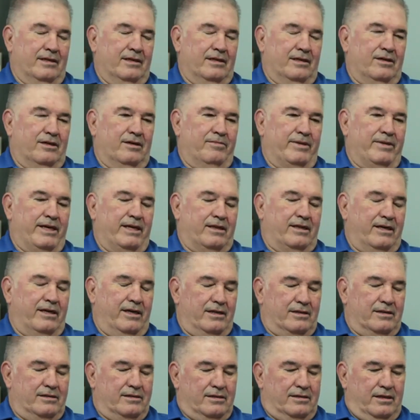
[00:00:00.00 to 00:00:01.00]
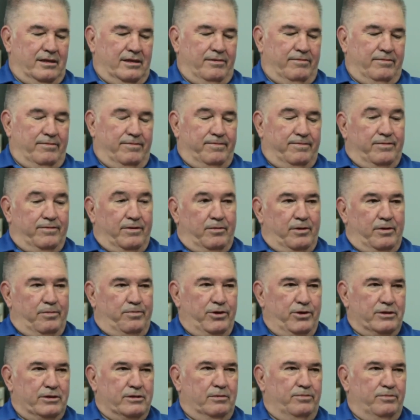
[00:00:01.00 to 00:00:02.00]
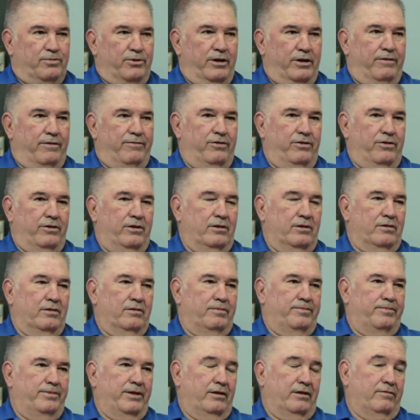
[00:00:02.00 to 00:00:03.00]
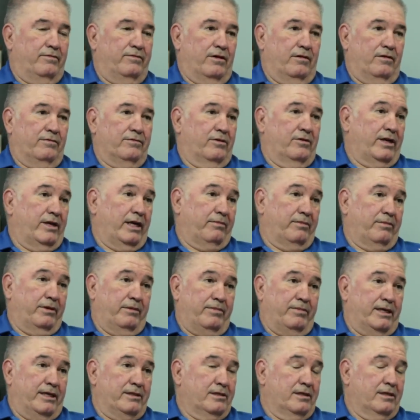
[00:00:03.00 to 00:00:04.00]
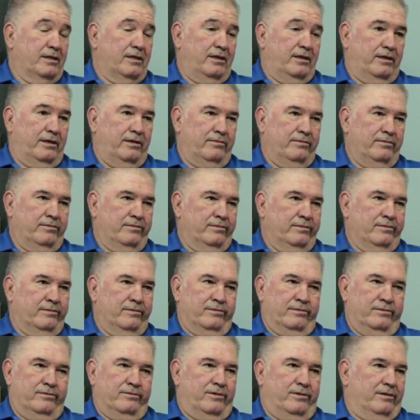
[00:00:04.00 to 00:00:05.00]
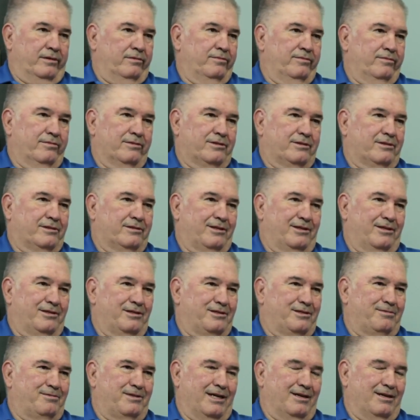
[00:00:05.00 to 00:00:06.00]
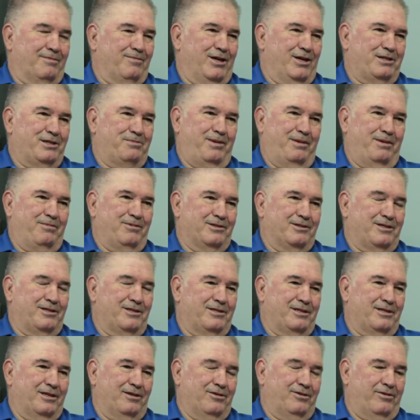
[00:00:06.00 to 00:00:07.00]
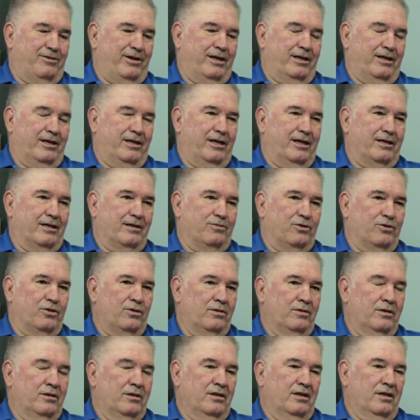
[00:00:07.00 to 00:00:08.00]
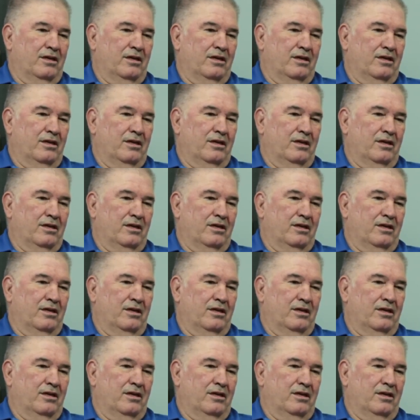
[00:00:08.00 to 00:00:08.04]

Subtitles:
Yeah, Matt, thanks. From a personal point of view, been involved in rugby basically, well, since, like most people, since I could run and kick a ball.